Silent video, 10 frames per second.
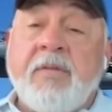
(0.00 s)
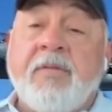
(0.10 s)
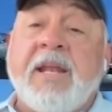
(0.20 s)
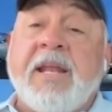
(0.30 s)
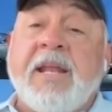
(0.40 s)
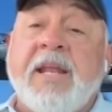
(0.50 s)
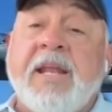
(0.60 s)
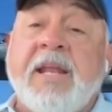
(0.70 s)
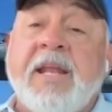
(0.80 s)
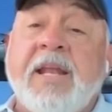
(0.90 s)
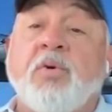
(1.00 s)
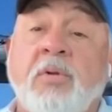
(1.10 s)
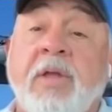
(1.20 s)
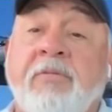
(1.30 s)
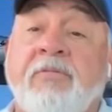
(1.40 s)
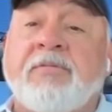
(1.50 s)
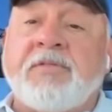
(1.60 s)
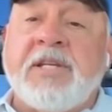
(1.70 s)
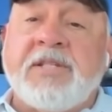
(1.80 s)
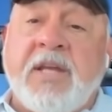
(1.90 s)
than he had total F
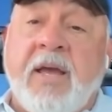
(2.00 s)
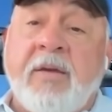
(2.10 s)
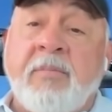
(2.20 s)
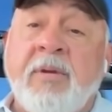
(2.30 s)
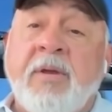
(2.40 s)
fifteen time